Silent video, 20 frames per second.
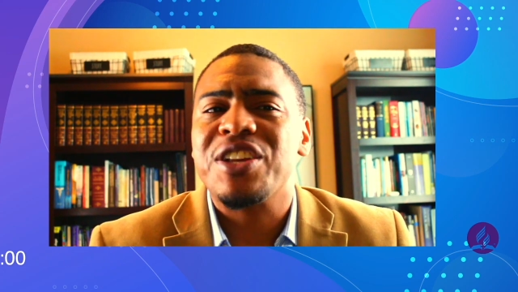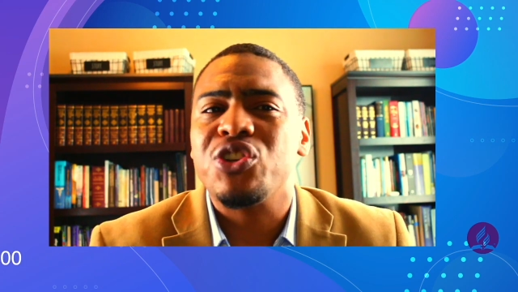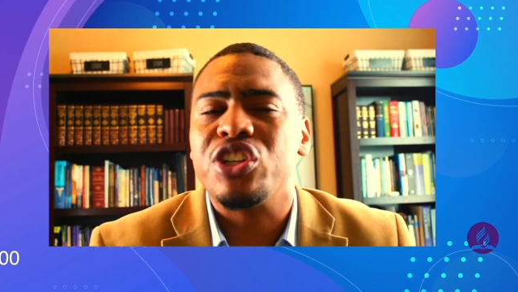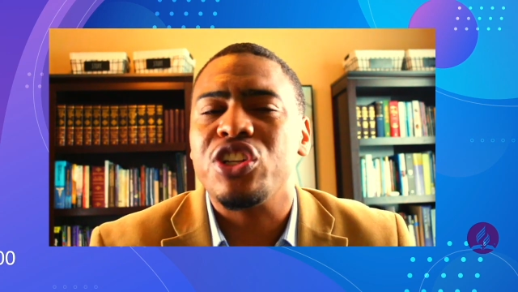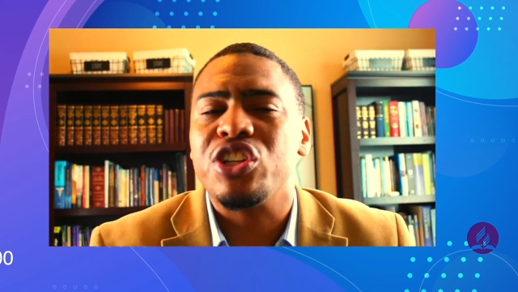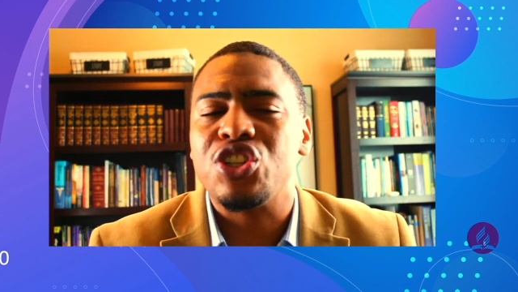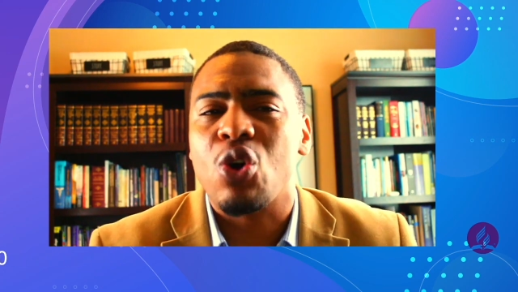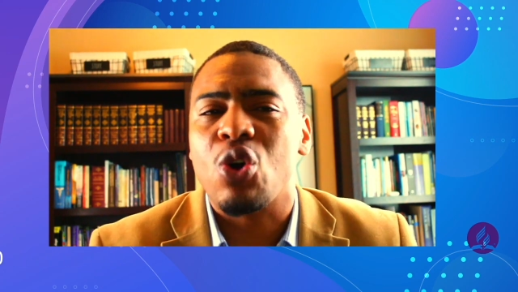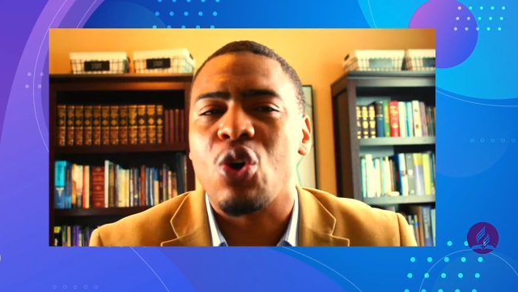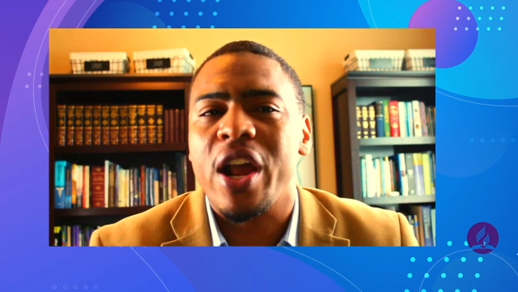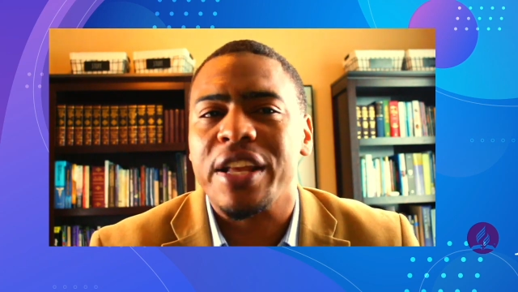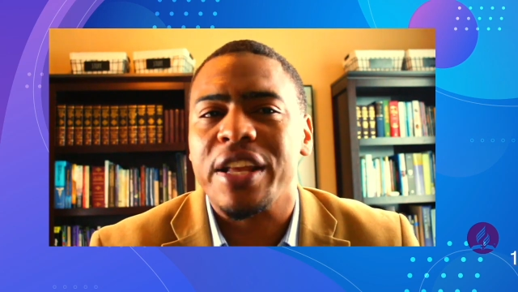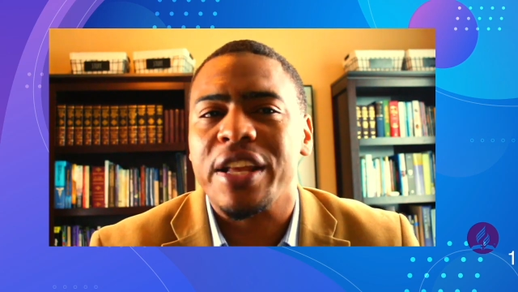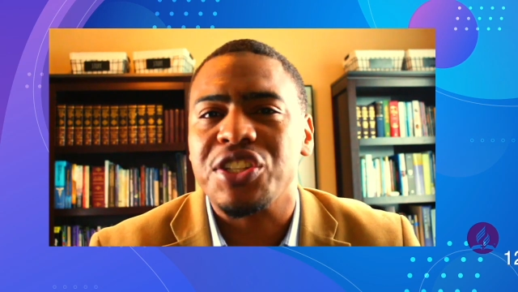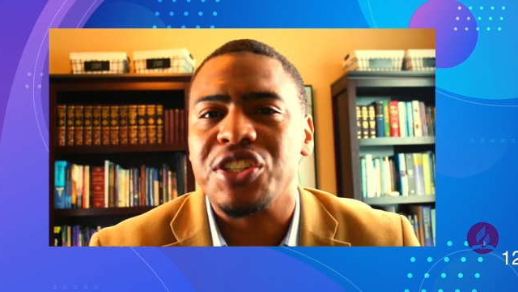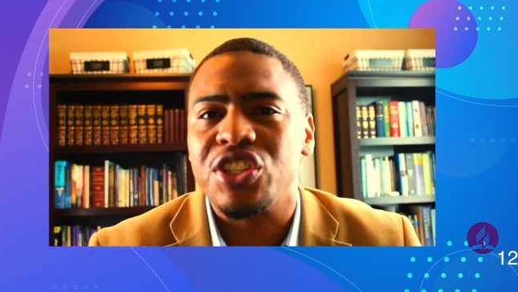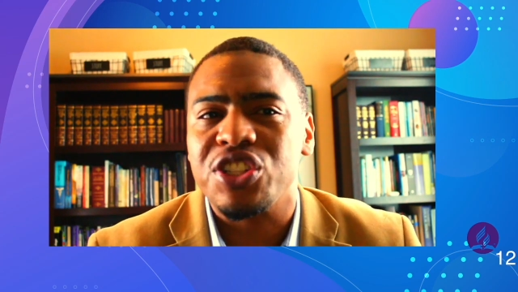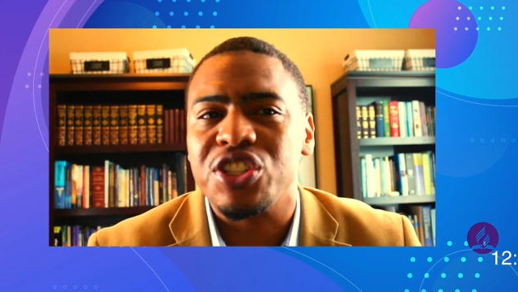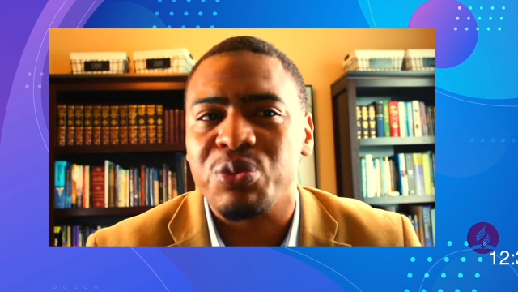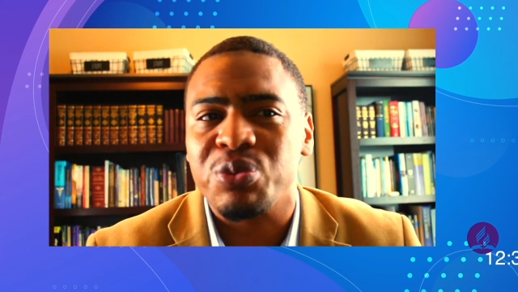you to join
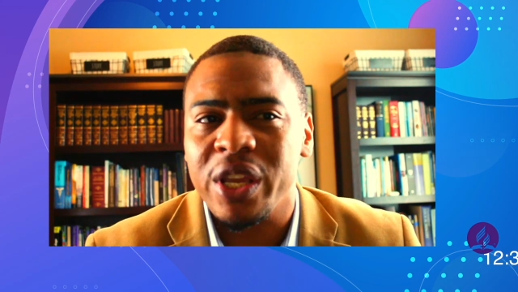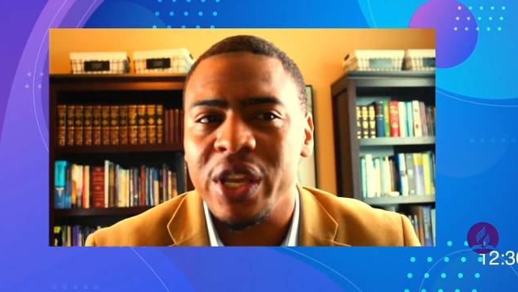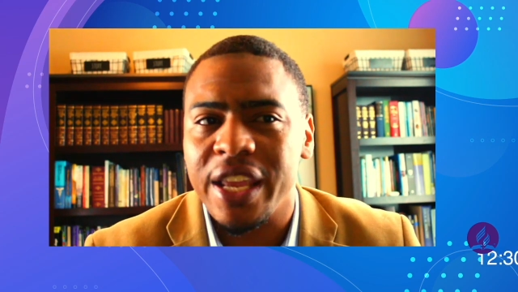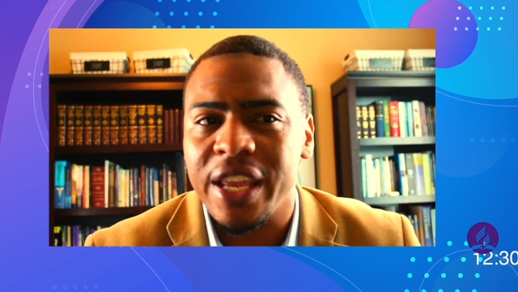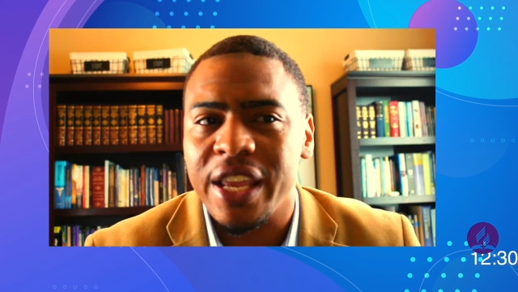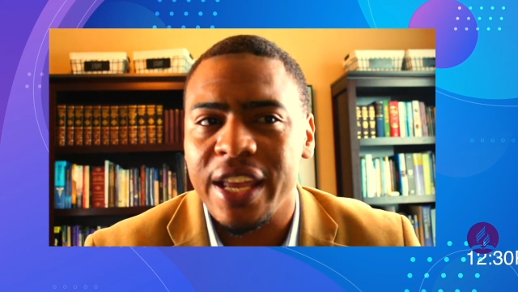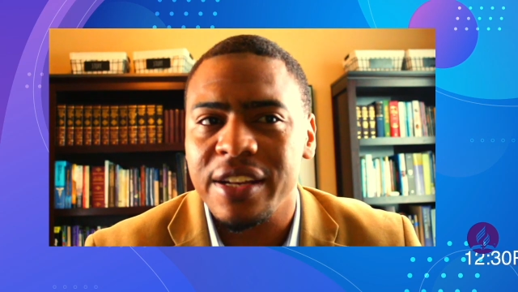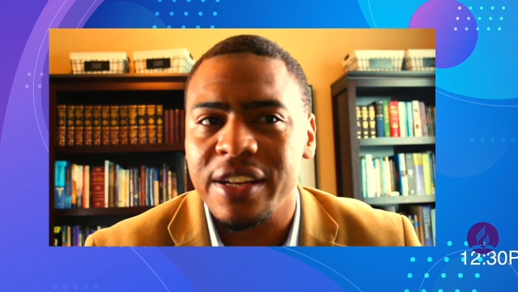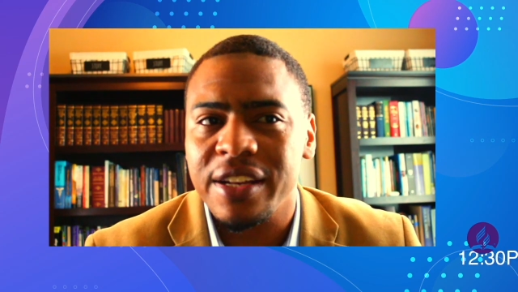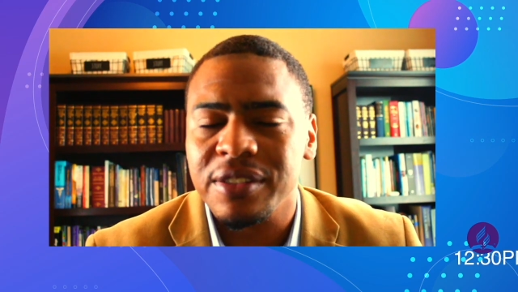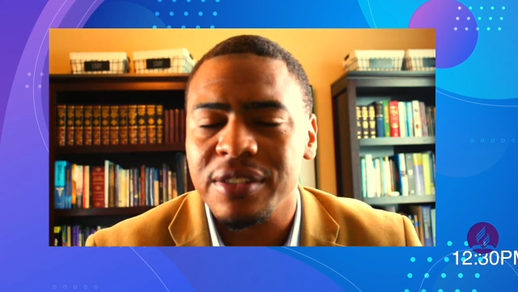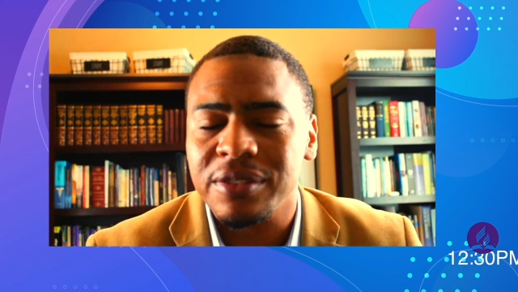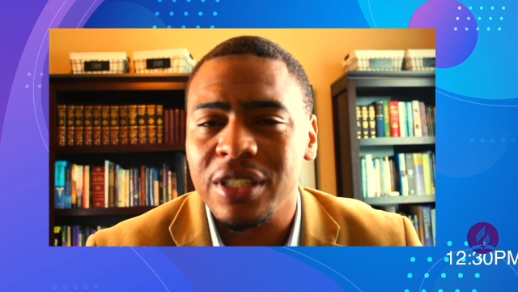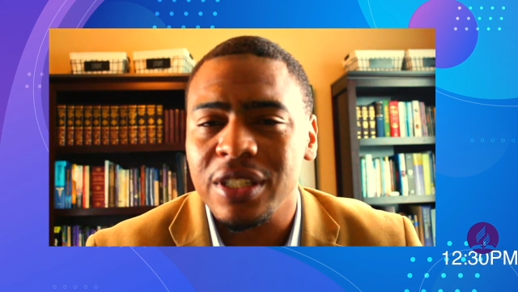us this weekend.